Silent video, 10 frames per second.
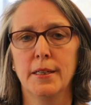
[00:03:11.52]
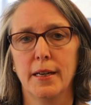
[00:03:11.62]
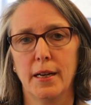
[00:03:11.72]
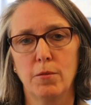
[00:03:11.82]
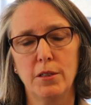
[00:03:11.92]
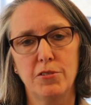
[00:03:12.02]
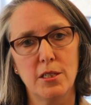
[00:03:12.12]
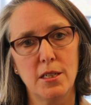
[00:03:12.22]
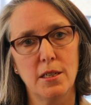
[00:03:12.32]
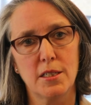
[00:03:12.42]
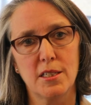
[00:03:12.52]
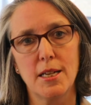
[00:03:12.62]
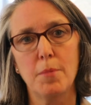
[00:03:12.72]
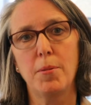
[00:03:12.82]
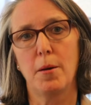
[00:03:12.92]
And we've seen a
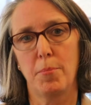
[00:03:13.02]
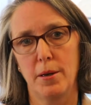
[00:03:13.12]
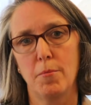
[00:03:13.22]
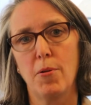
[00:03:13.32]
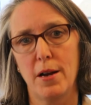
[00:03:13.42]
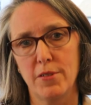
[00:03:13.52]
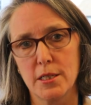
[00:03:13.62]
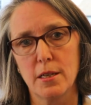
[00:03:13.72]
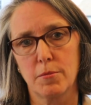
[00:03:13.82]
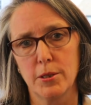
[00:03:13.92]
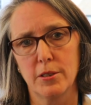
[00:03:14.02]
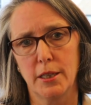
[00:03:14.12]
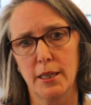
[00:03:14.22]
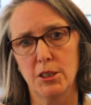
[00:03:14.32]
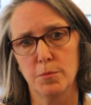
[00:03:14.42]
step up in private sector
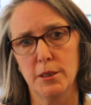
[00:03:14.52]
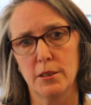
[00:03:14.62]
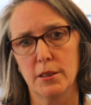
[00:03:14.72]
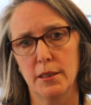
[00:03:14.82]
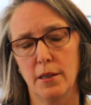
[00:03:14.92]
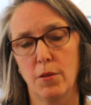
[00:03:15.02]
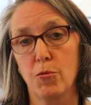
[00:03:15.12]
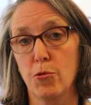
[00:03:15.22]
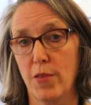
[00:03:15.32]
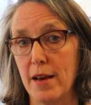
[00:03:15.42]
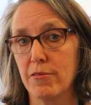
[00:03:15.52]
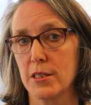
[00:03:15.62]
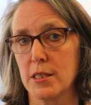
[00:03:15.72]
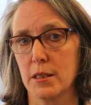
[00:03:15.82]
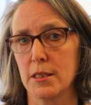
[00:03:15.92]
engagement through that
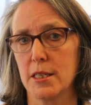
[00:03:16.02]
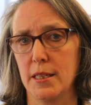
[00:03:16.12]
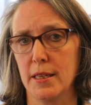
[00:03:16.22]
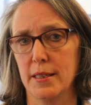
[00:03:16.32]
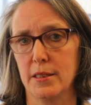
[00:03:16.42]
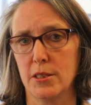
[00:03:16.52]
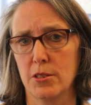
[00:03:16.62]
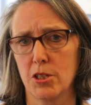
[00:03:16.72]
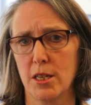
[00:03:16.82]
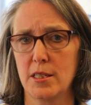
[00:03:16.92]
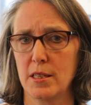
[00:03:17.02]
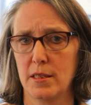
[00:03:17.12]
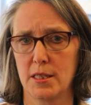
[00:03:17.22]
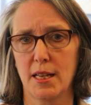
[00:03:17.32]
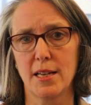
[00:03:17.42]
facility. And just in
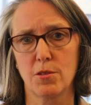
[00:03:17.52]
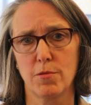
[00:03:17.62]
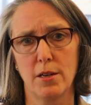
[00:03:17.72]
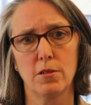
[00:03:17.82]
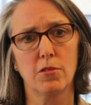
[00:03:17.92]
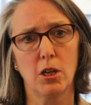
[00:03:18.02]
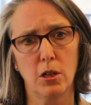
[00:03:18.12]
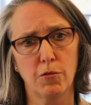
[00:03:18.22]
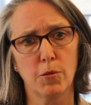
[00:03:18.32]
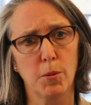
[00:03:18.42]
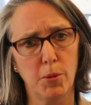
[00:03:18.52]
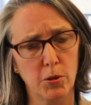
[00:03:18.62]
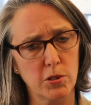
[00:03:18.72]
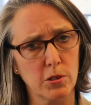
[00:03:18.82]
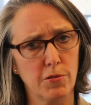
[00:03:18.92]
this last round of call for
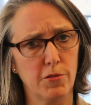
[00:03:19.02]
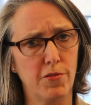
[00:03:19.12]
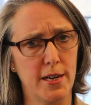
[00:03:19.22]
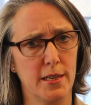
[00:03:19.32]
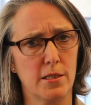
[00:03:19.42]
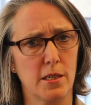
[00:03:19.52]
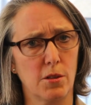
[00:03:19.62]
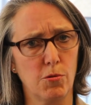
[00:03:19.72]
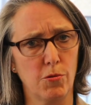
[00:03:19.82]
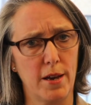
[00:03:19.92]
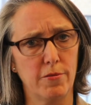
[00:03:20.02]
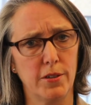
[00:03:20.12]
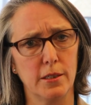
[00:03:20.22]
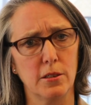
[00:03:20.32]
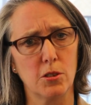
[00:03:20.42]
proposals for financing through that
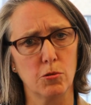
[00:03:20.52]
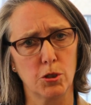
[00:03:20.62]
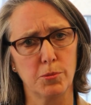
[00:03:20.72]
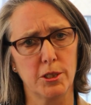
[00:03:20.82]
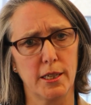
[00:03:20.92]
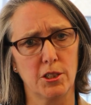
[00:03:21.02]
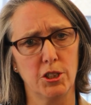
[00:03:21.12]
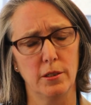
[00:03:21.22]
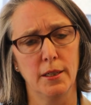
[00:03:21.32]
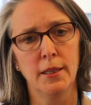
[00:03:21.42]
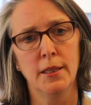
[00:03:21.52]
fund on social protection,